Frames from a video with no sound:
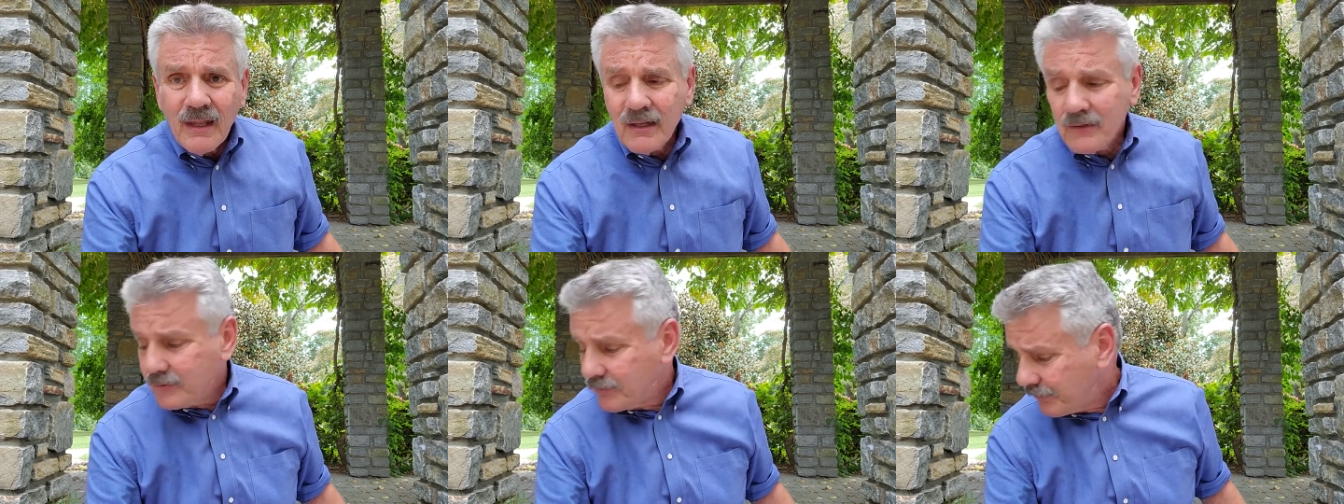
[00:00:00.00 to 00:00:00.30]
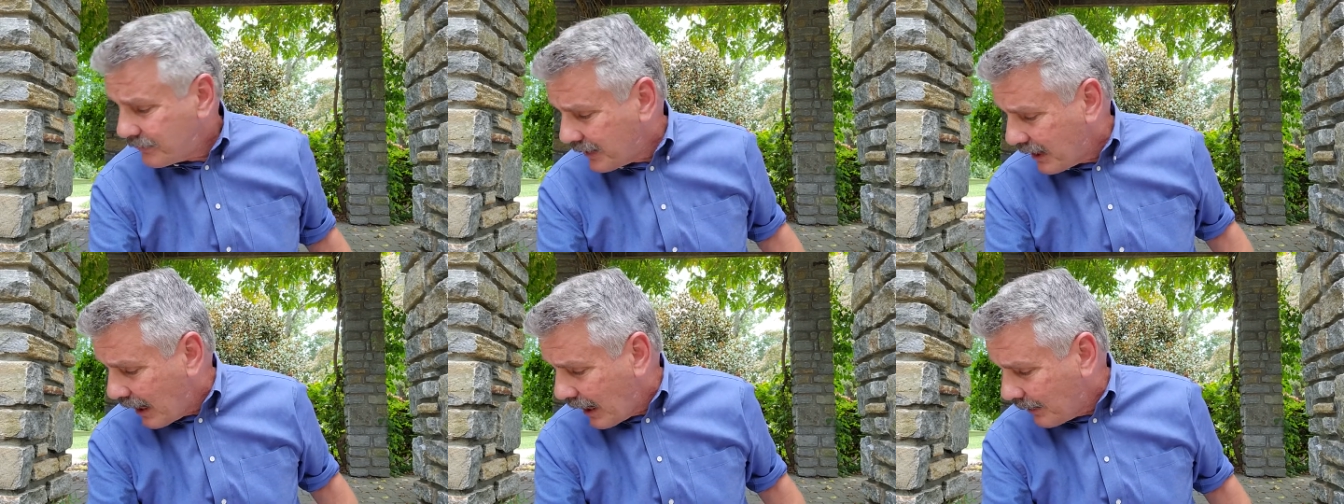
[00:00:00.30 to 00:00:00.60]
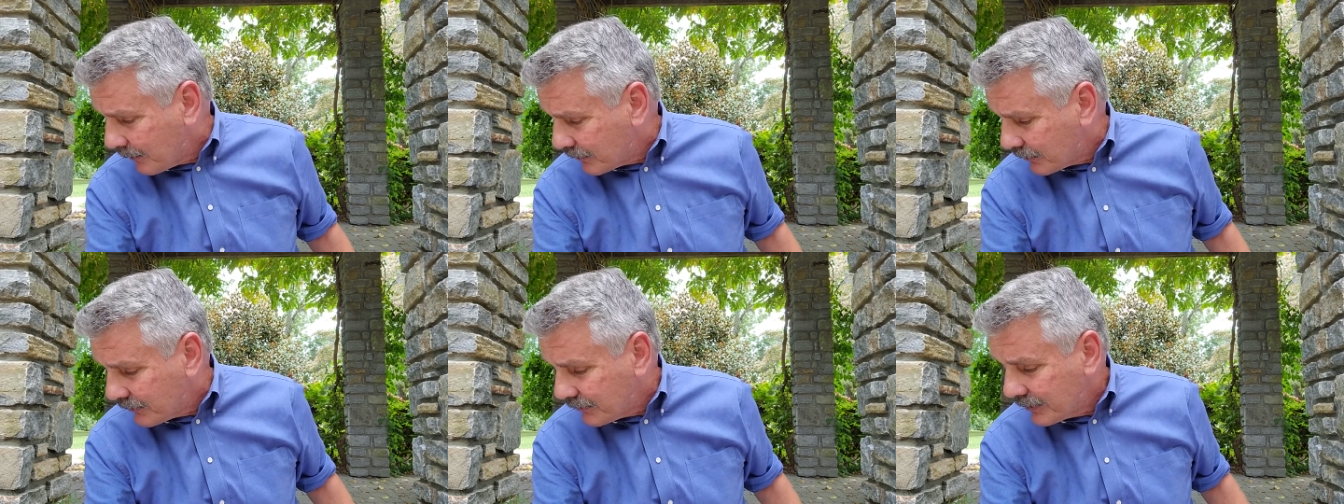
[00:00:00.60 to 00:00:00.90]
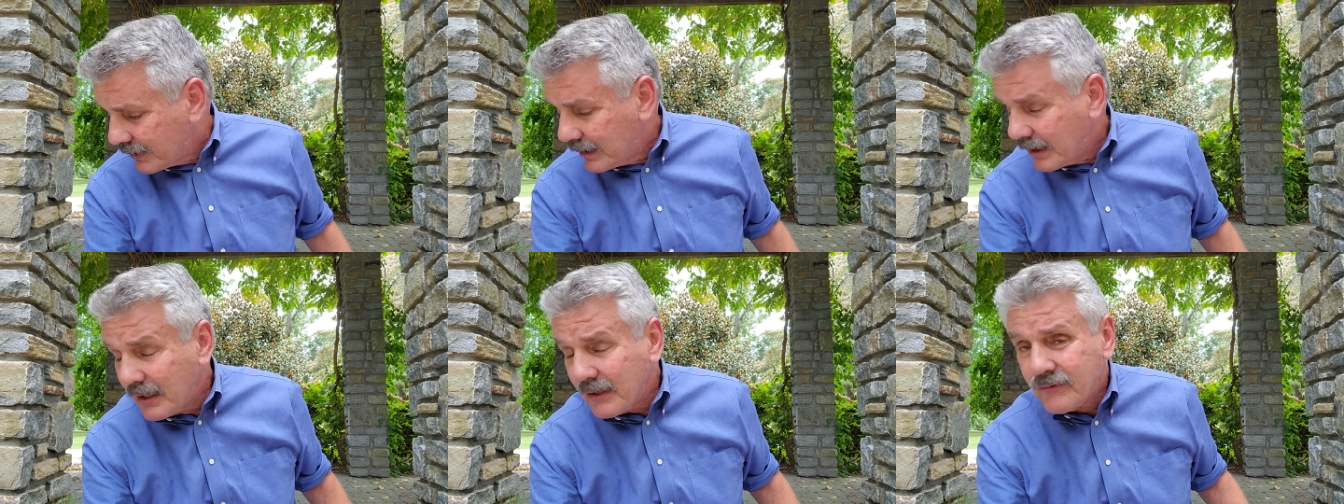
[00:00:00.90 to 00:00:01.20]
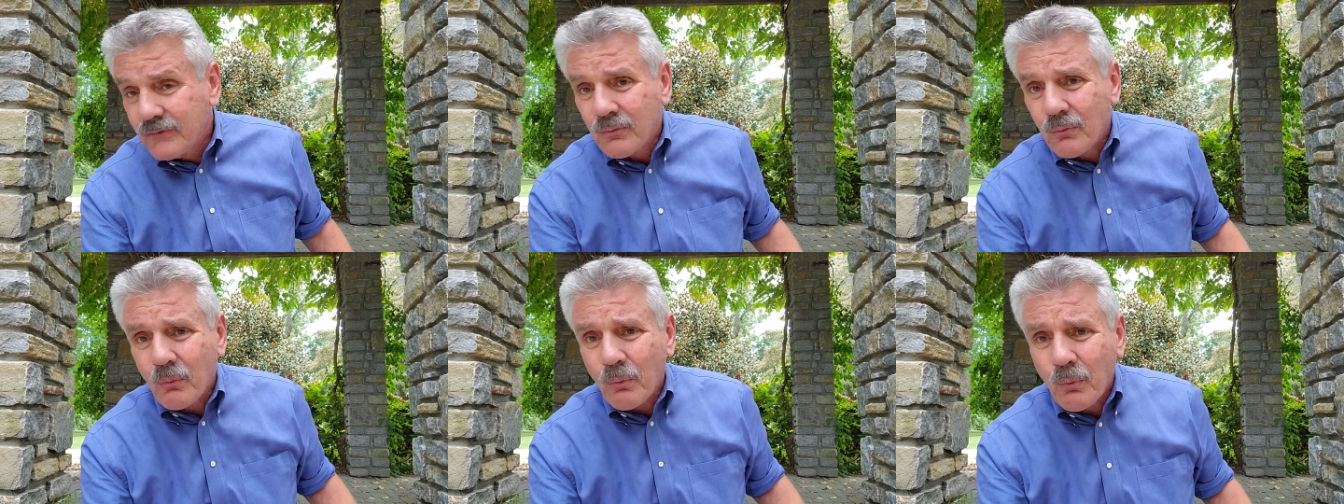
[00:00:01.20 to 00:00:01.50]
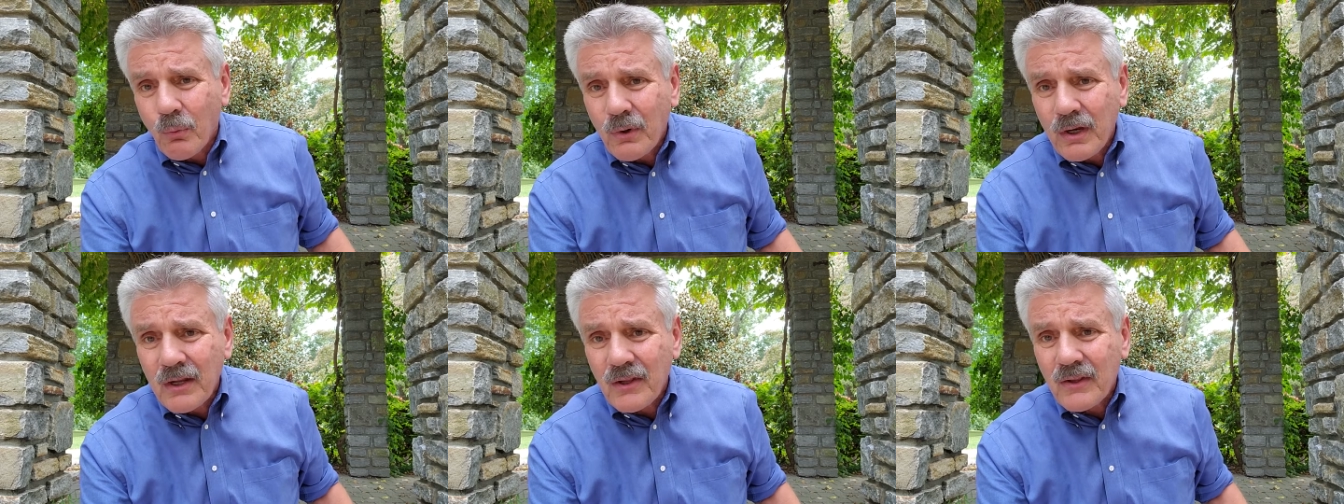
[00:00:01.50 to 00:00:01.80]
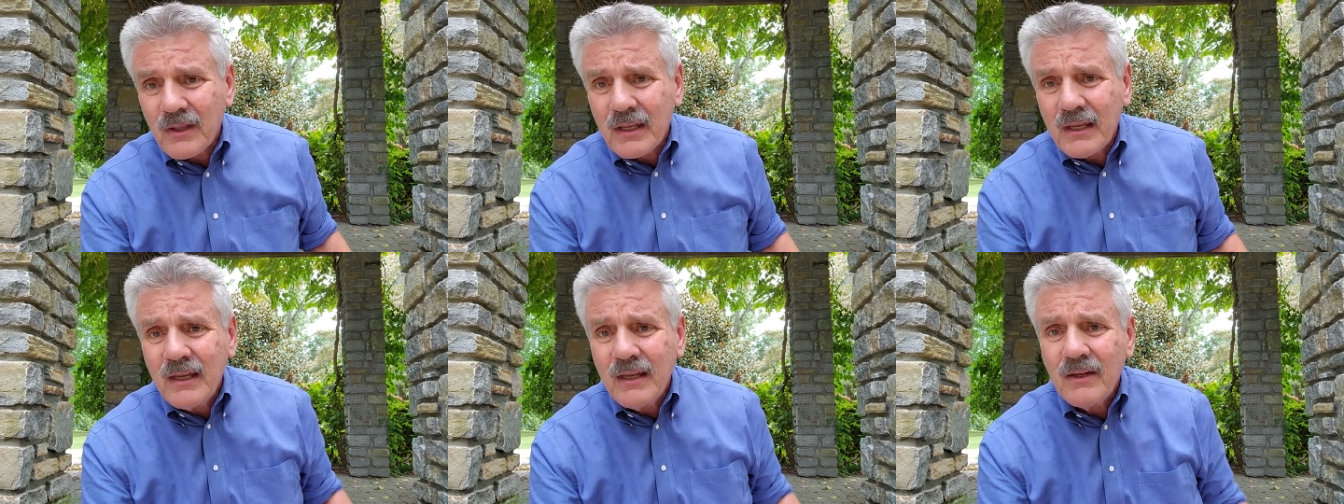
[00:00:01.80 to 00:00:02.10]
It's phenomenal. It's
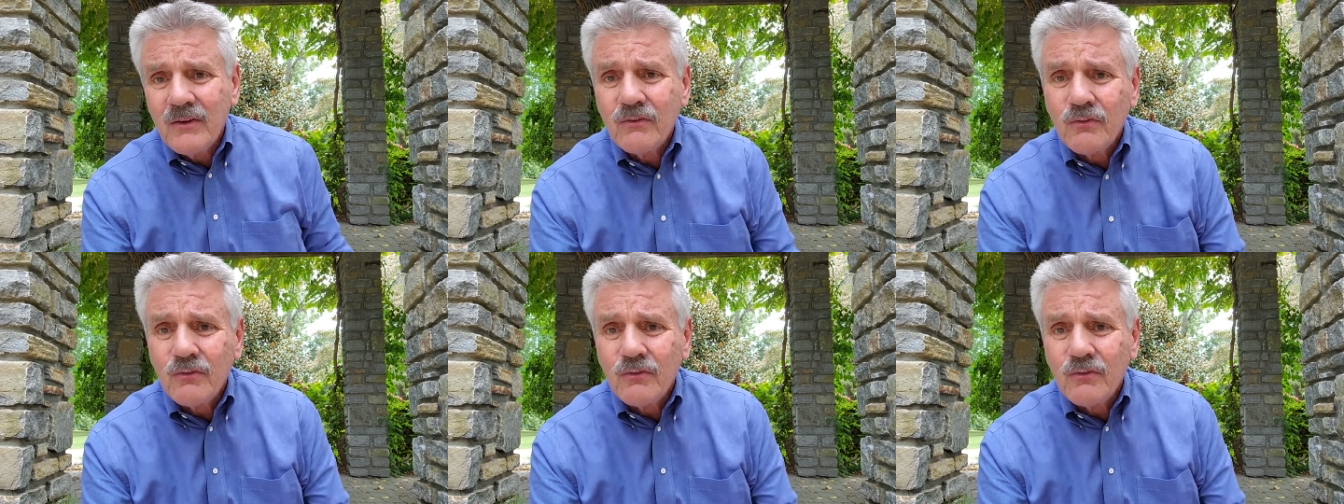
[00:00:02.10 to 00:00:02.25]
really,